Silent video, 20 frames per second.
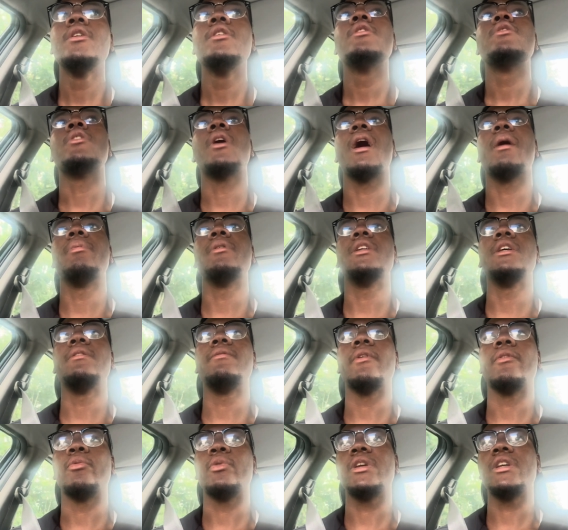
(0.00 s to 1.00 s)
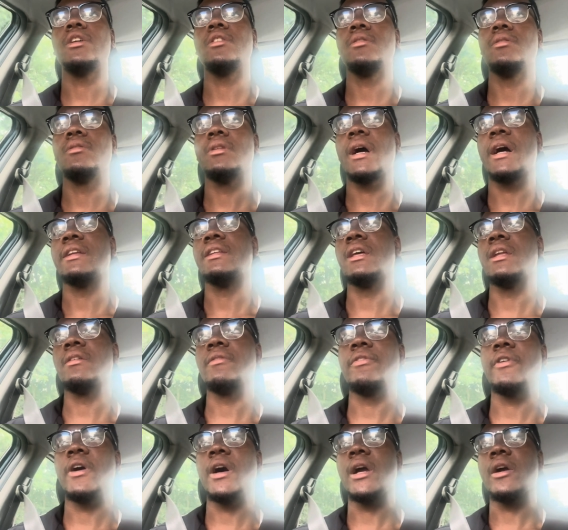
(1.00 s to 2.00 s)
So I believe if we can
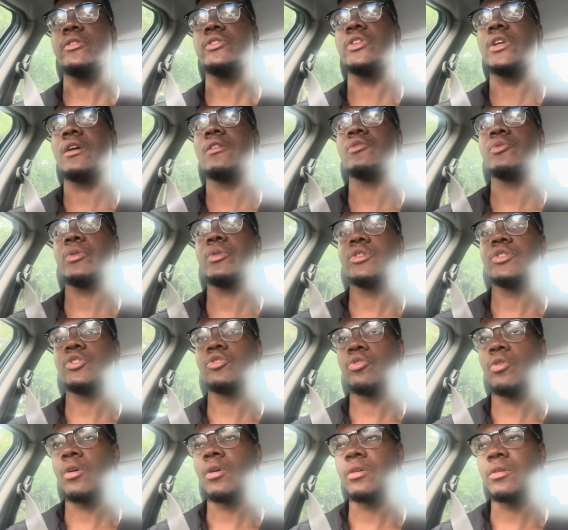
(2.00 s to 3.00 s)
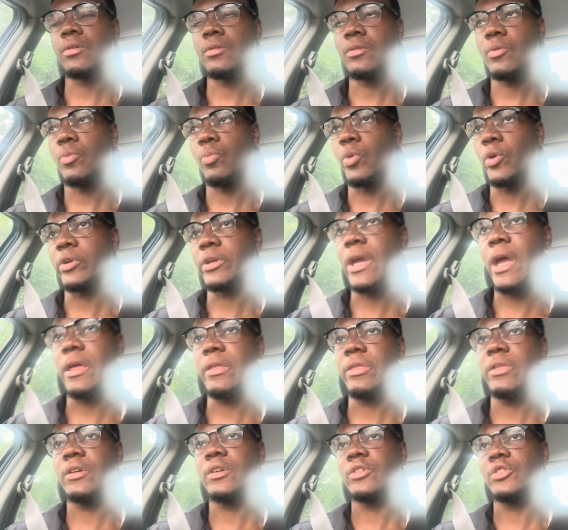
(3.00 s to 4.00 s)
identify ourselves with a strong work
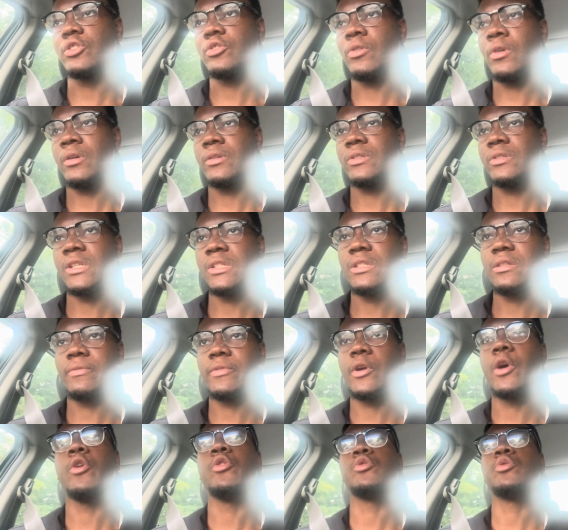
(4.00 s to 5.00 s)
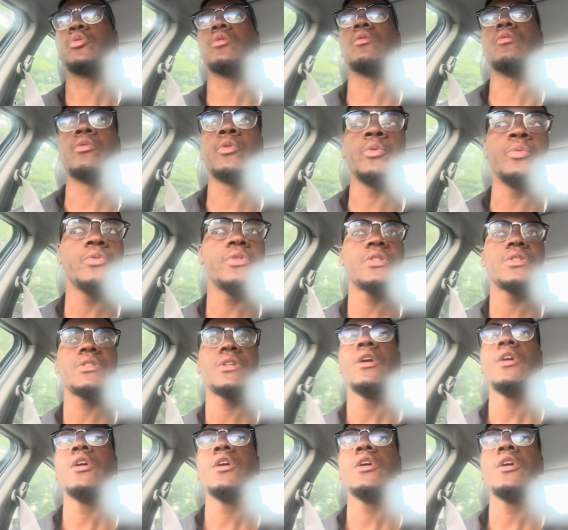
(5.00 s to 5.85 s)
ethic, a strong sense of cultural roots,